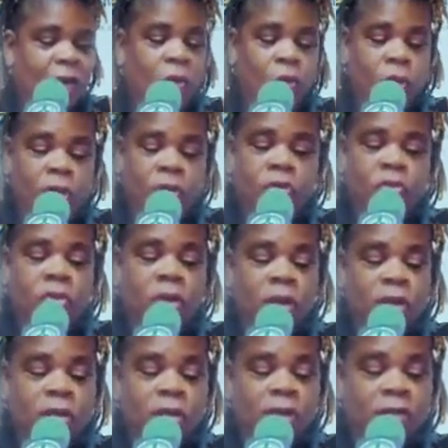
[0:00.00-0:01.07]
What are you
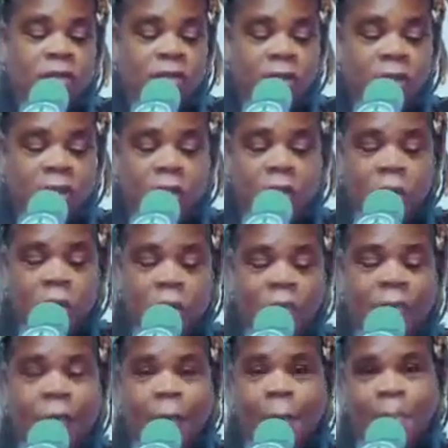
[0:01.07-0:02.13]
literally sitting
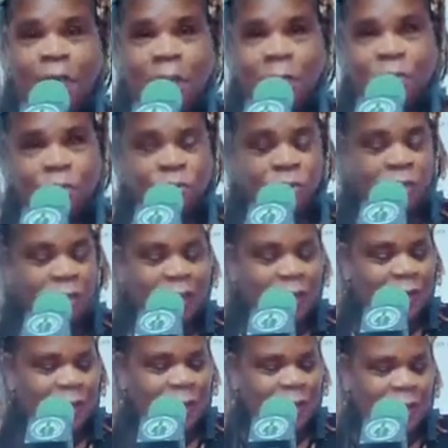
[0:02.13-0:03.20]
on that people
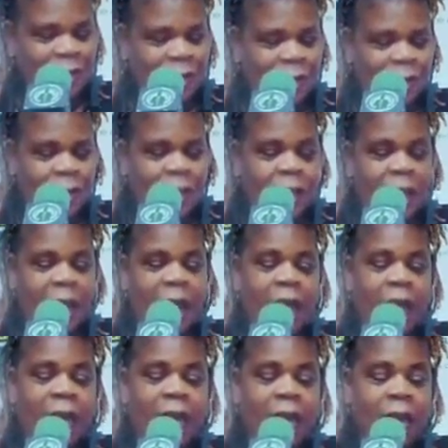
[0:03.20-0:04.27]
need
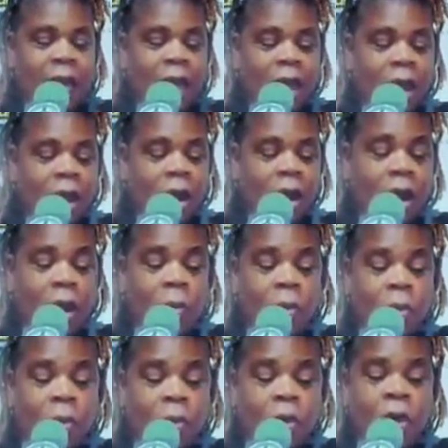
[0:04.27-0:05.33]
and are
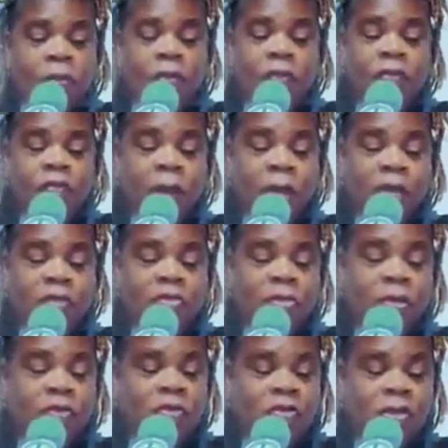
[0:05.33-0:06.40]
more than ready to
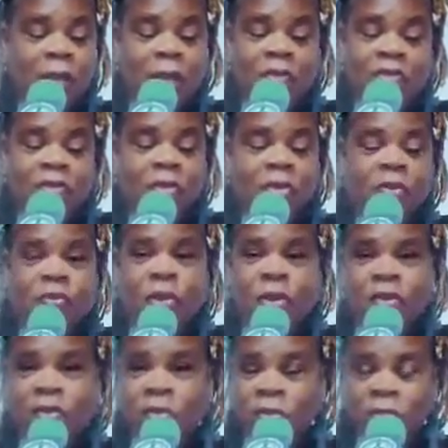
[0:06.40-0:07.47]
exchange their
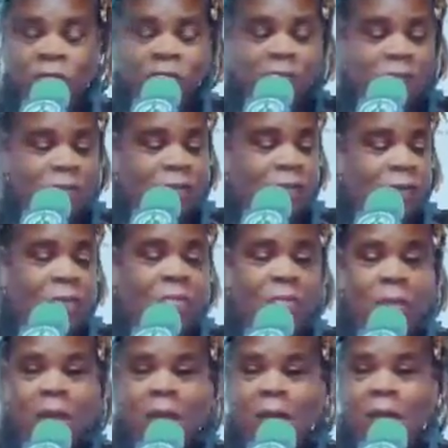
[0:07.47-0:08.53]
resources, their
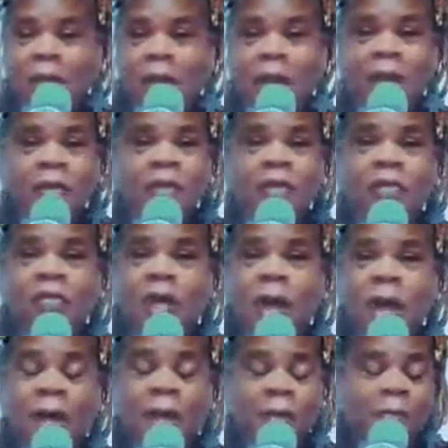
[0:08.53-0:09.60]
money, their
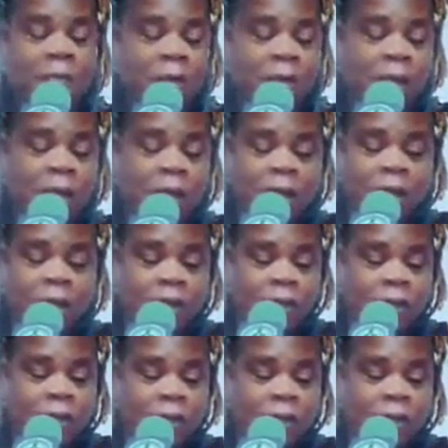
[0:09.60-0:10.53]
time, their love